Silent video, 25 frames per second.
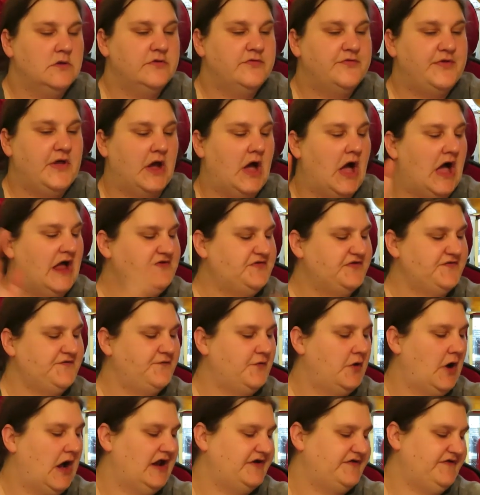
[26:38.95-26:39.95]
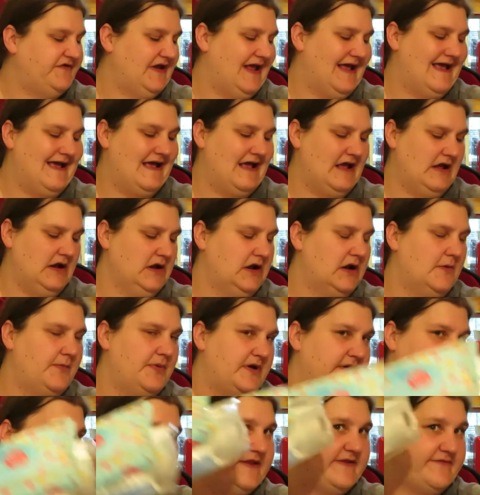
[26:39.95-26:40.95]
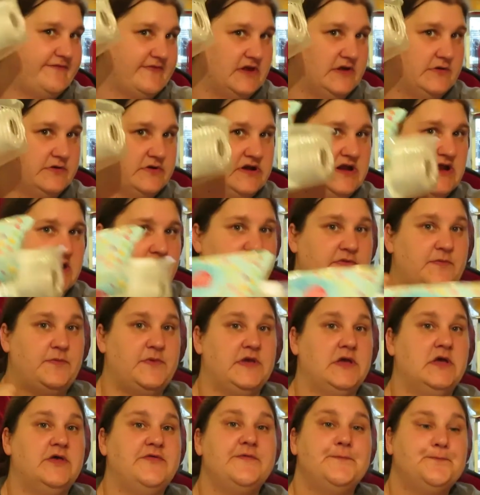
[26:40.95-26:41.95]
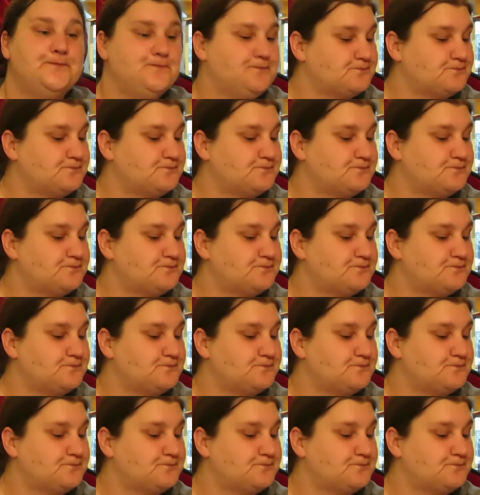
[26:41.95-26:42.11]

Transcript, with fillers: So I just thought I'd share a couple of these little tips because